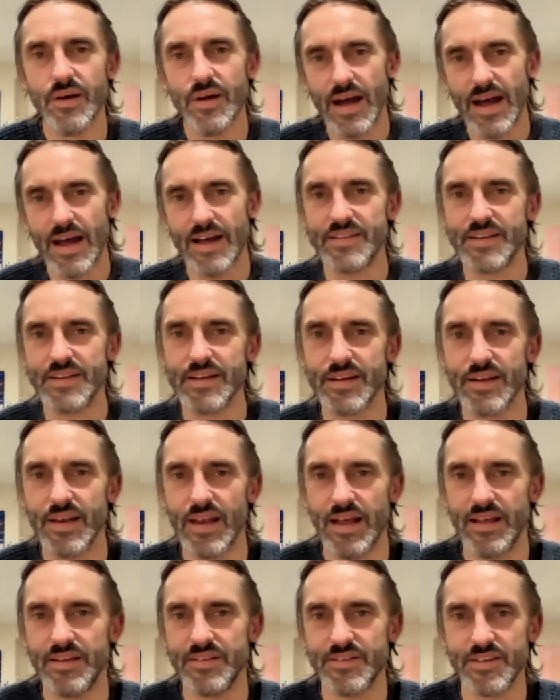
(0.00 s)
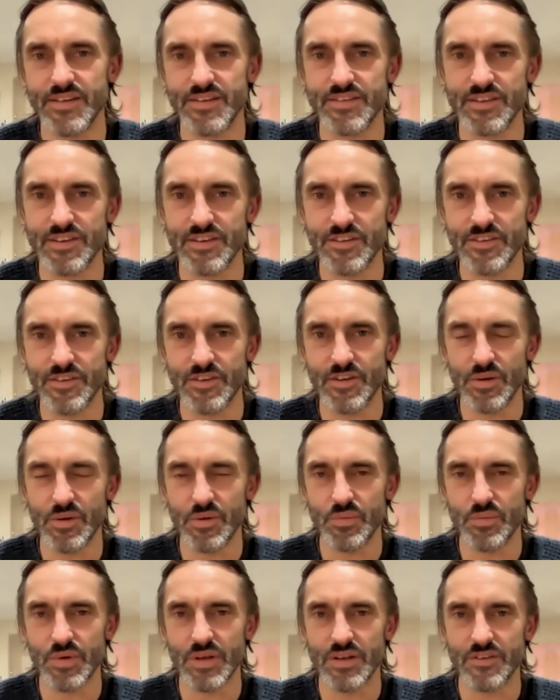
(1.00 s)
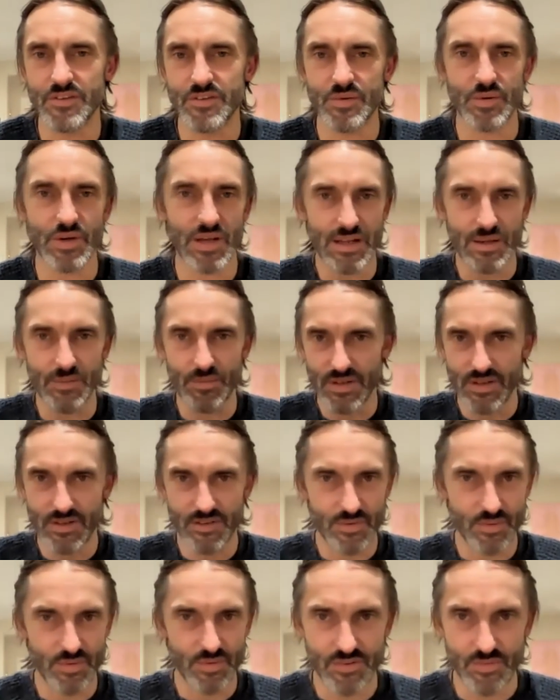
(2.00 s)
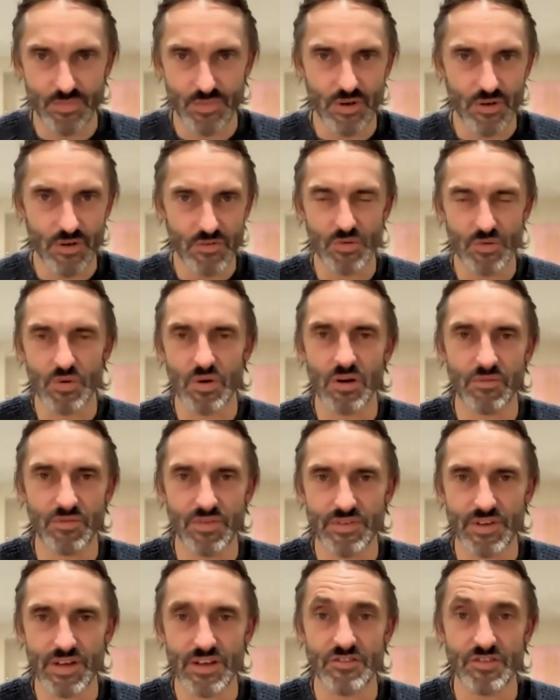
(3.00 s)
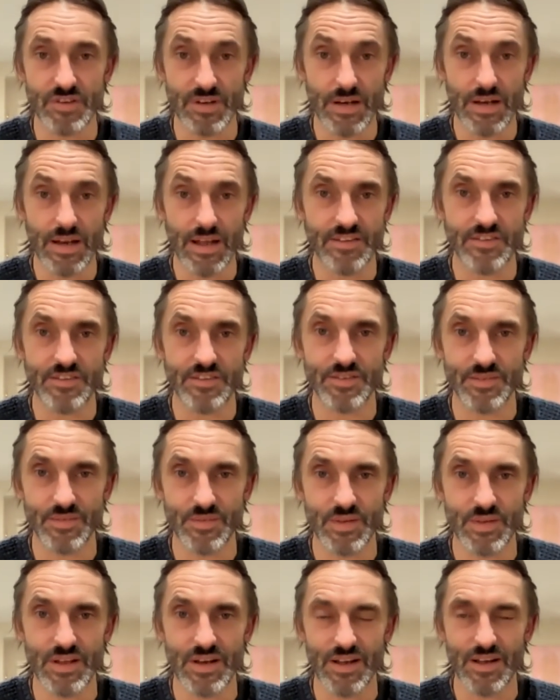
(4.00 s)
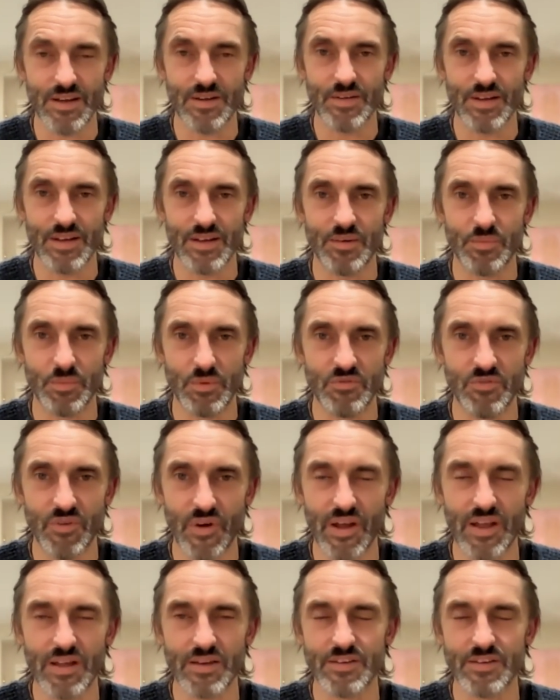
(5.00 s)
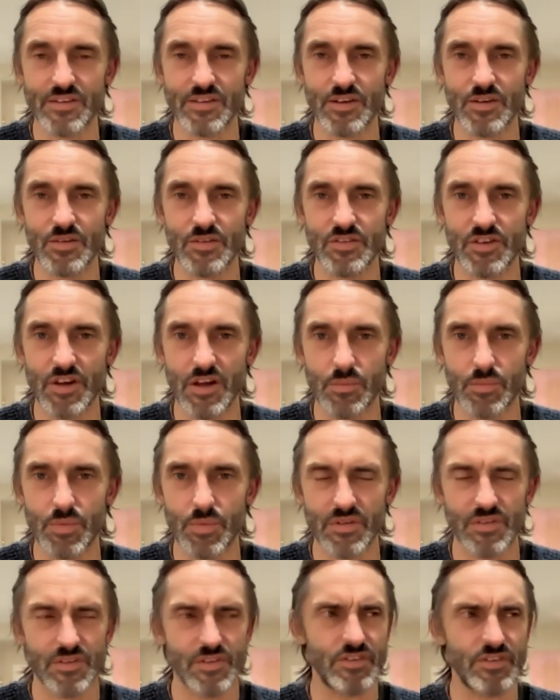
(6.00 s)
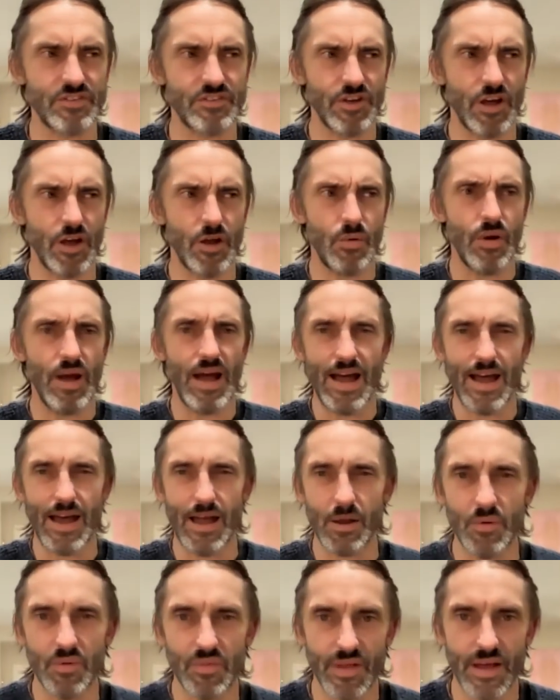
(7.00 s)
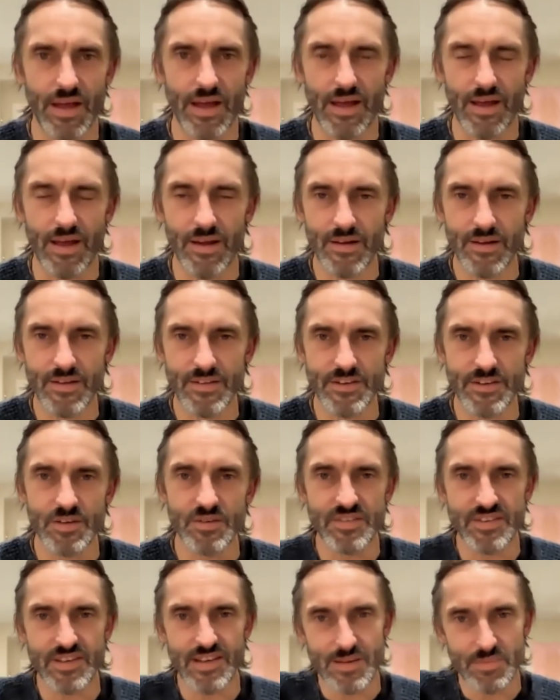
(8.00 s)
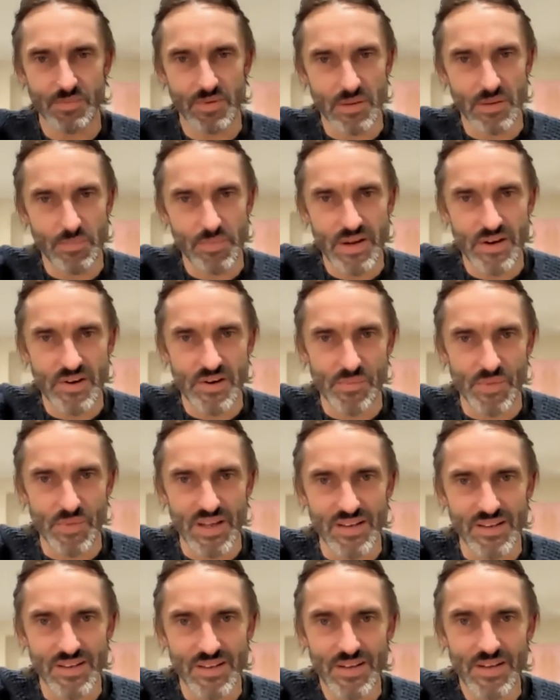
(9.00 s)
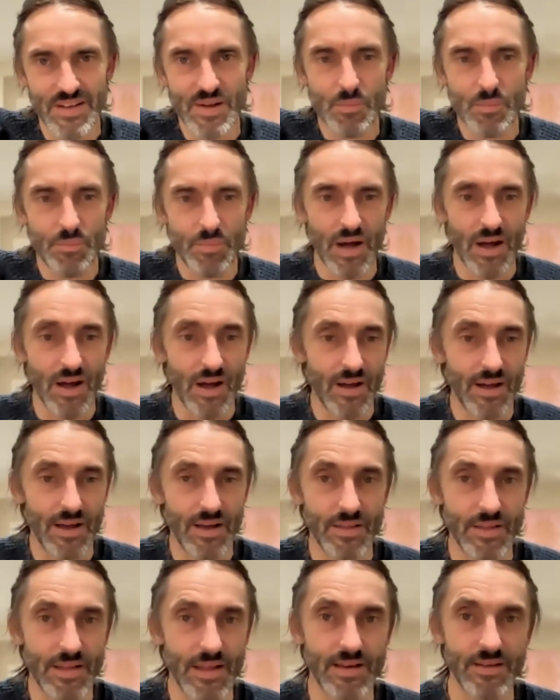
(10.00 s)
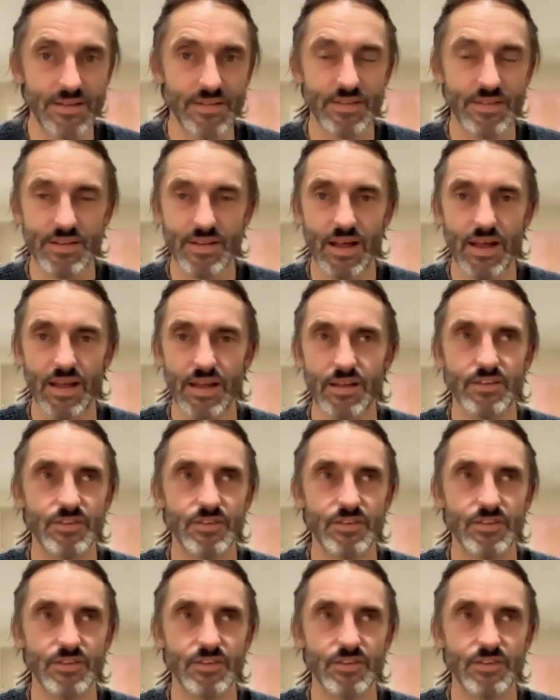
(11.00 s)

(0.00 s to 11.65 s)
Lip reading: adding Atlantis into a spiritual conversation, unless I'm invited to do so, because it's so out there, so tip of the pyramid. But at the end of the day,